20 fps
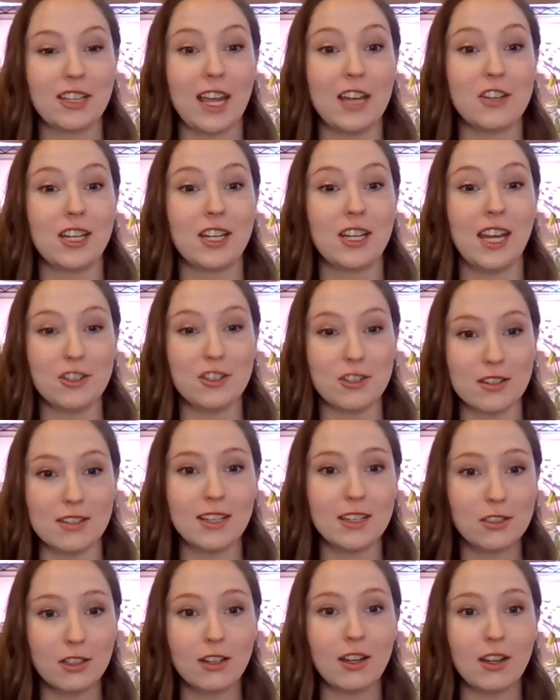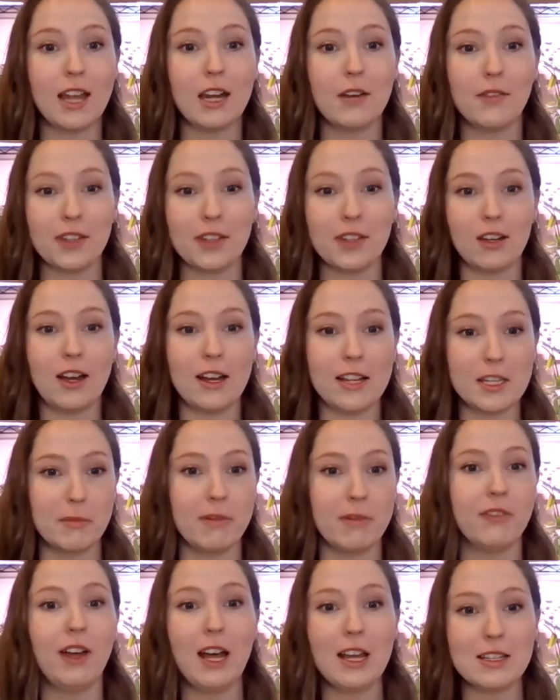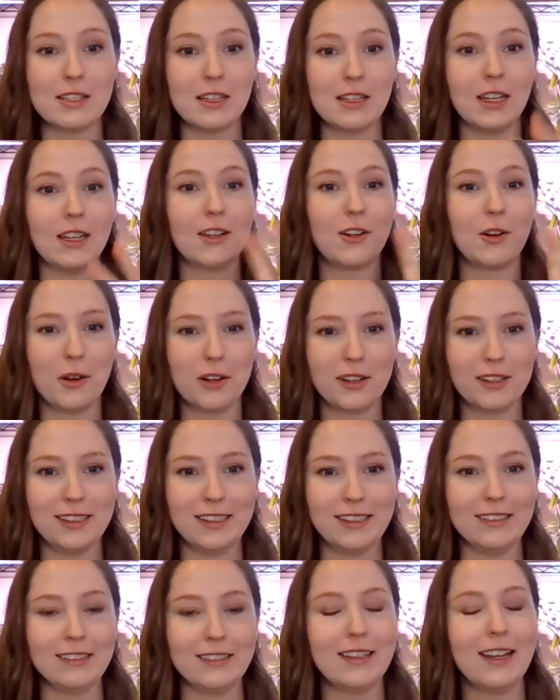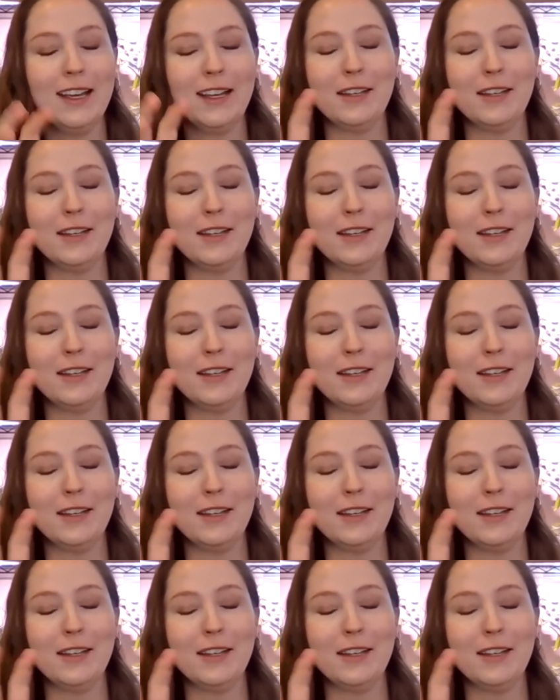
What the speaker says: education center, kind of at the cusp of Ossining, Cortland,